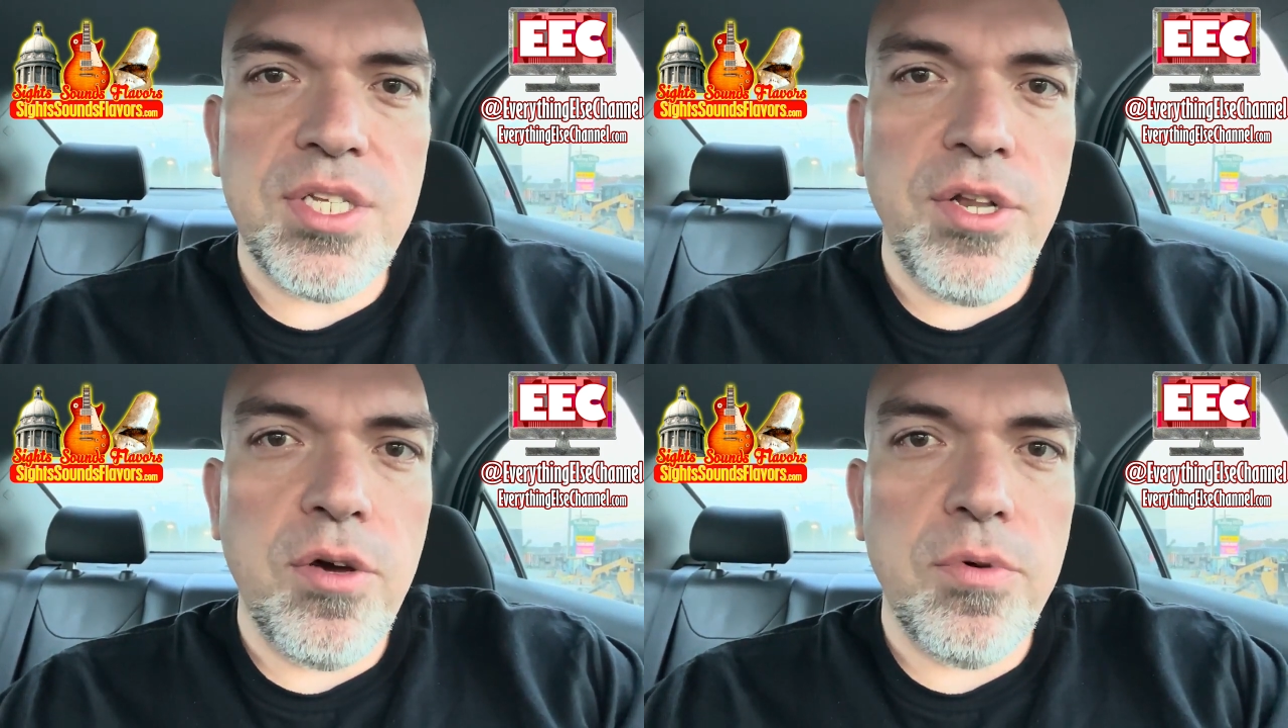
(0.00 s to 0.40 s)

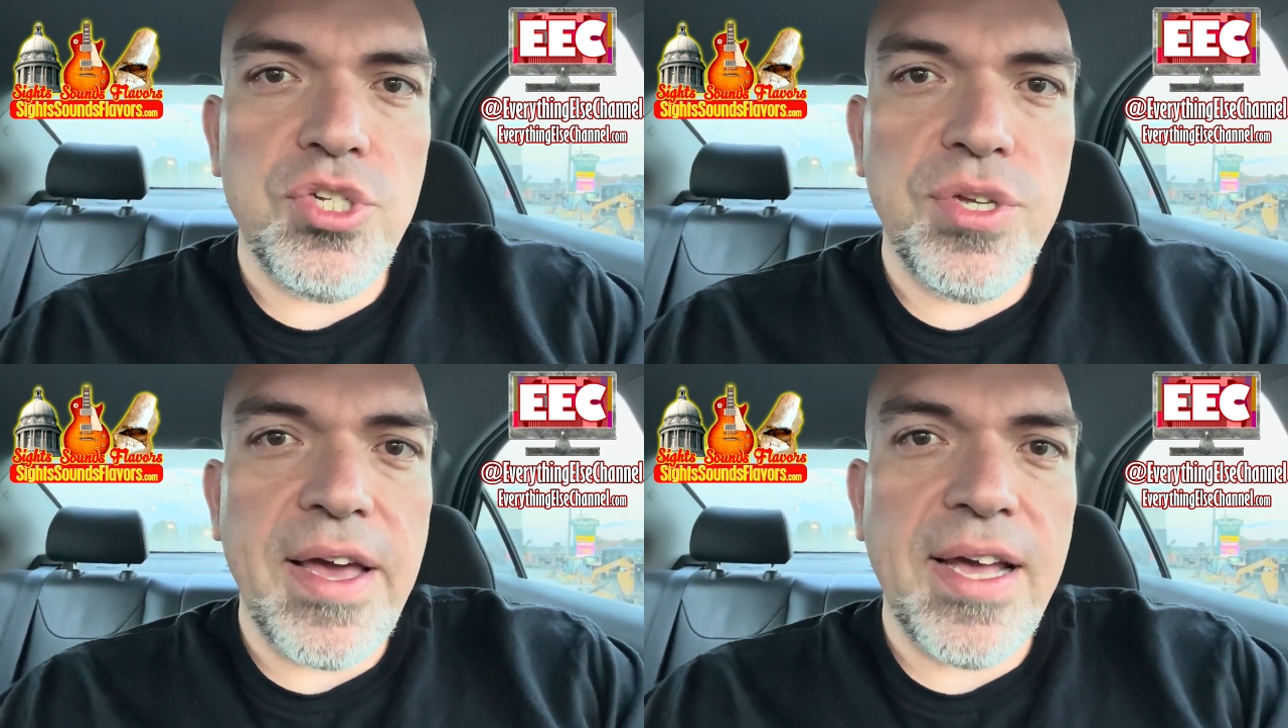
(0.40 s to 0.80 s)
to know
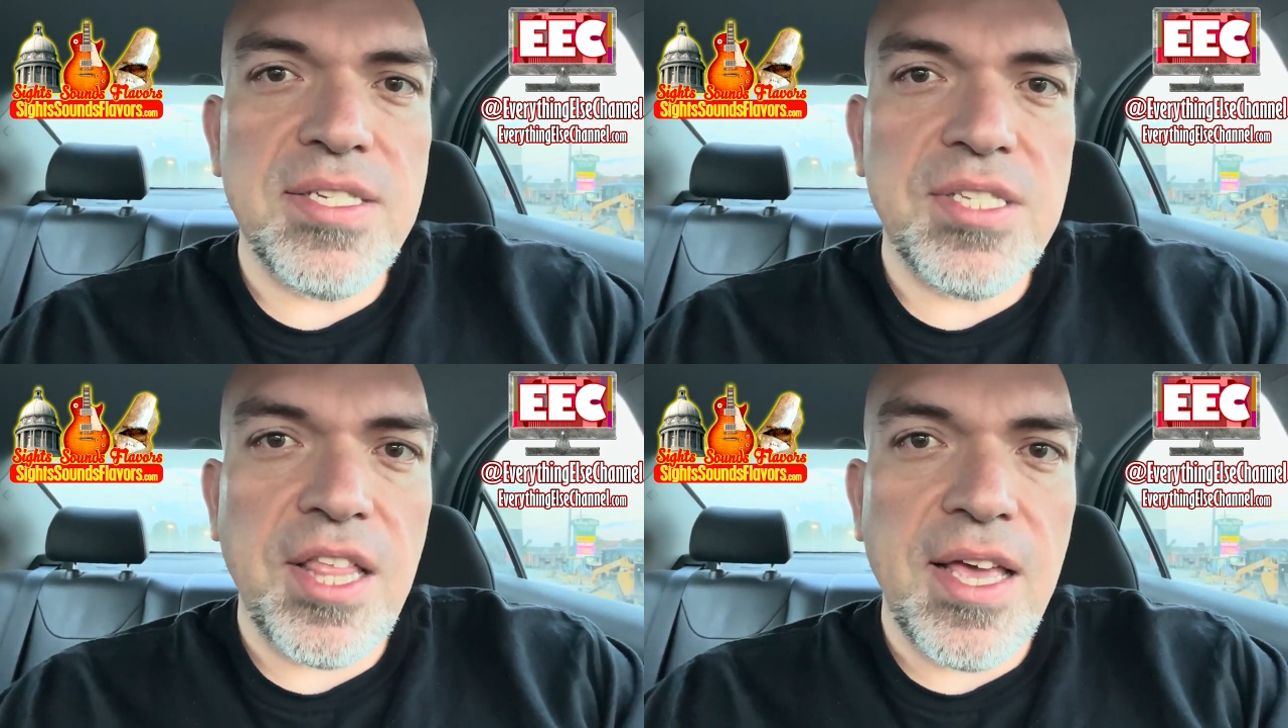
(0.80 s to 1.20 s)
what you
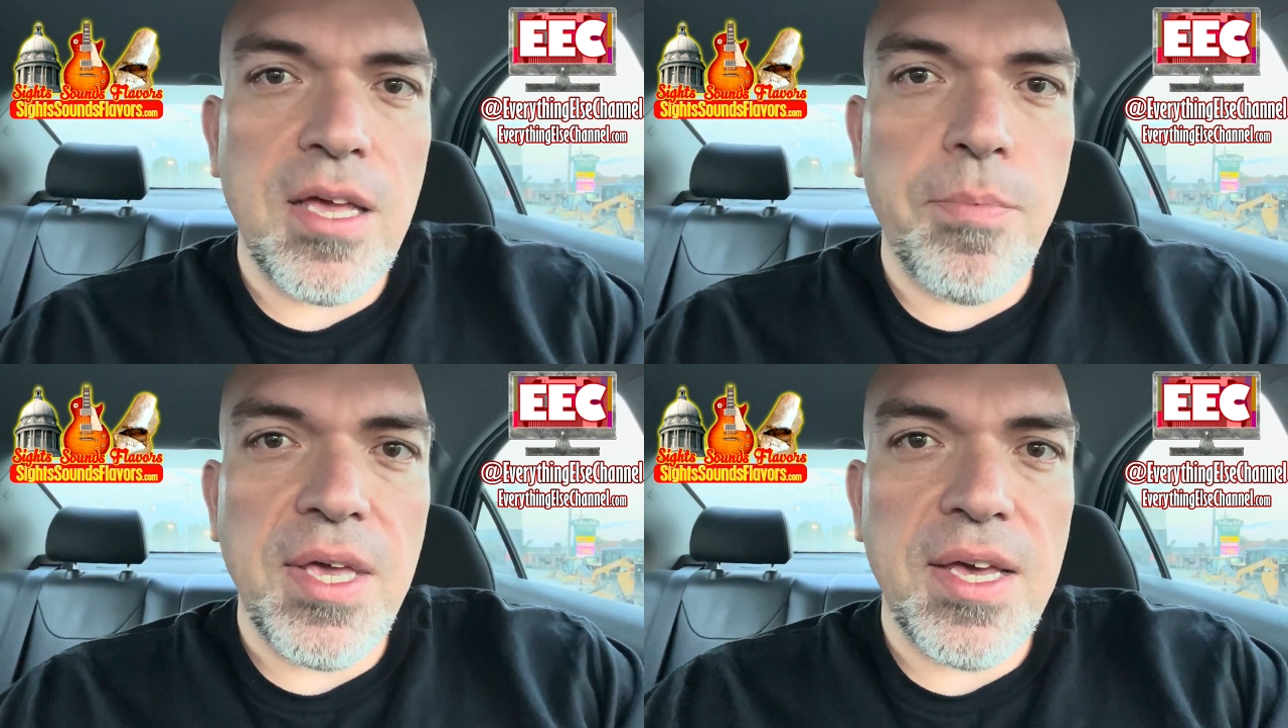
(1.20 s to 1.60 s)
guys
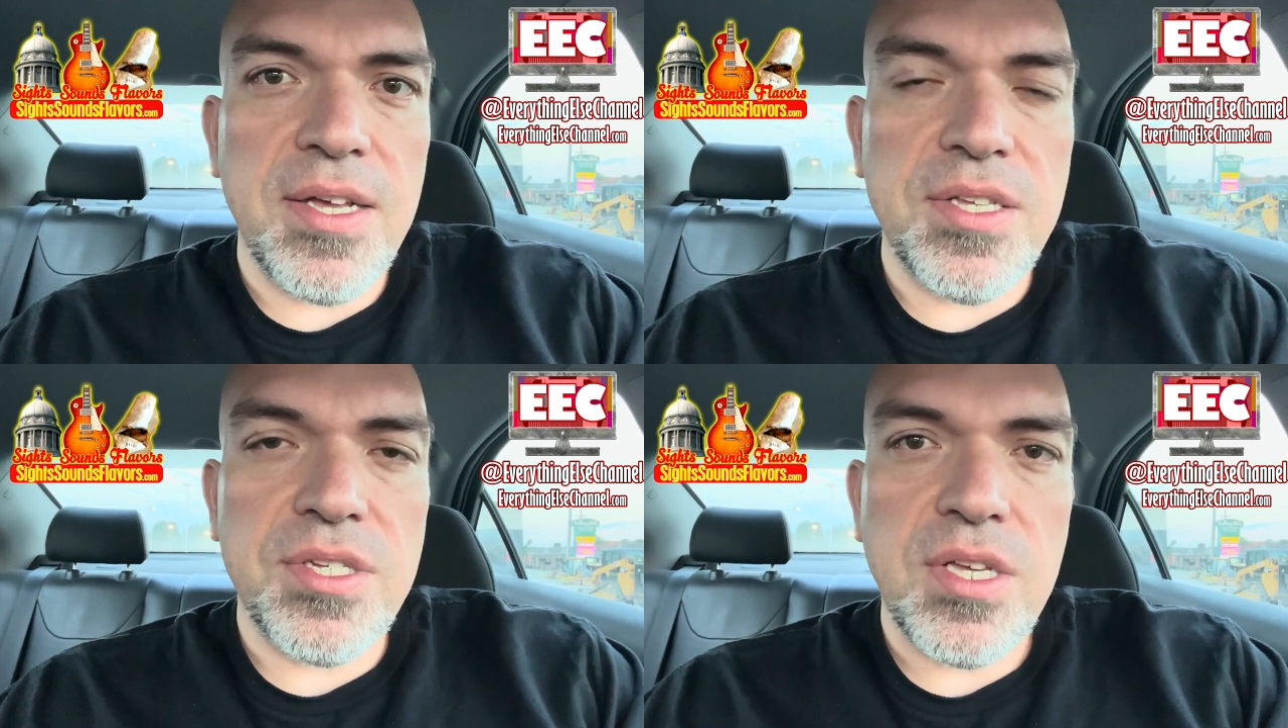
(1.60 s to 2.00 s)
think,
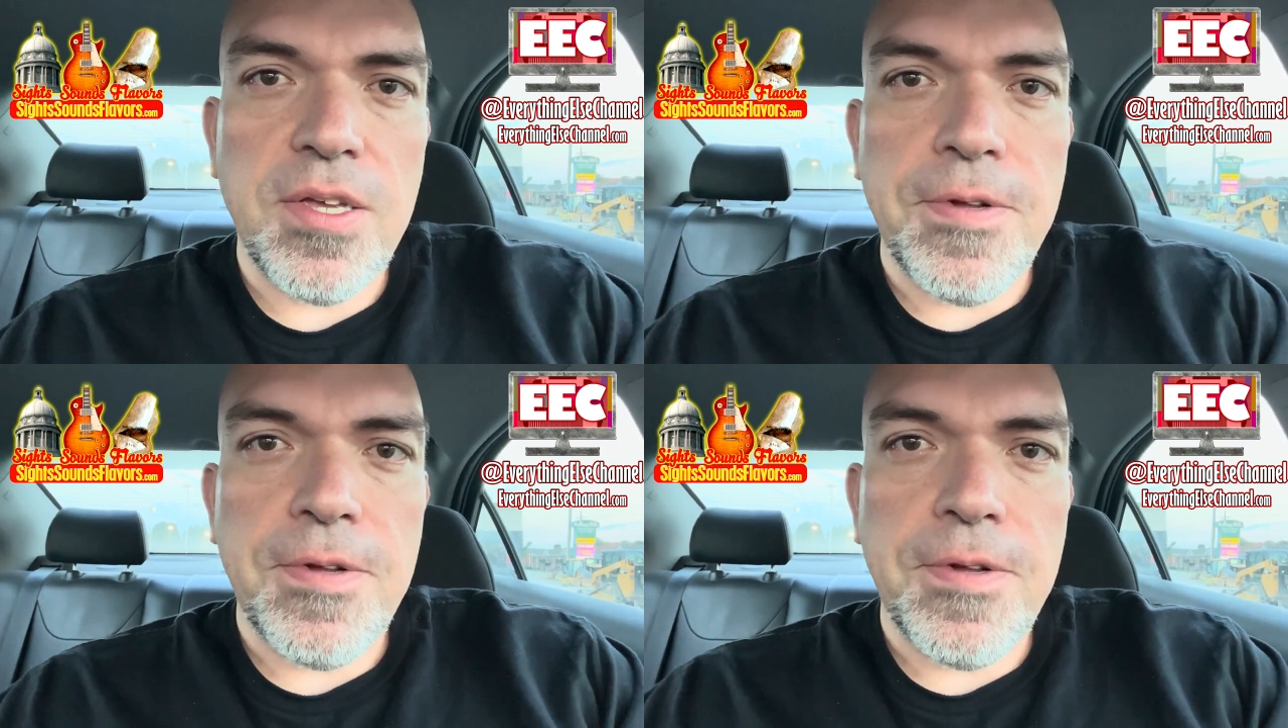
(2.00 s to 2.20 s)
because